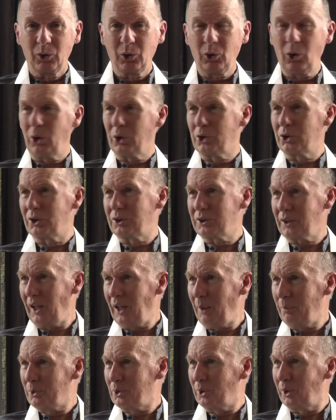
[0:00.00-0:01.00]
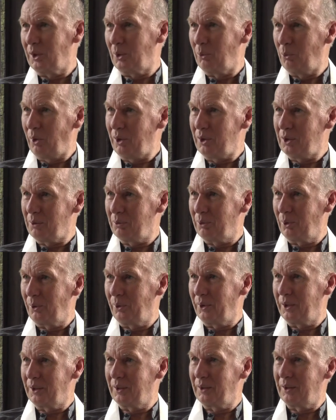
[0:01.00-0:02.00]
gosh, it's absolutely
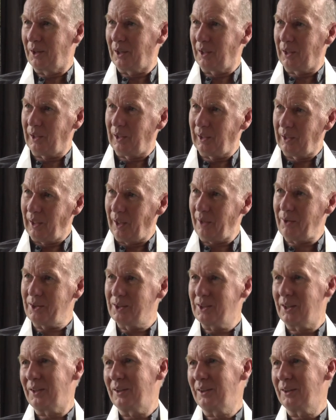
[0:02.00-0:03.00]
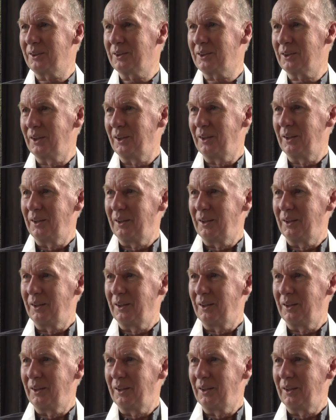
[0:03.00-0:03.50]
wonderful, the, the clarity that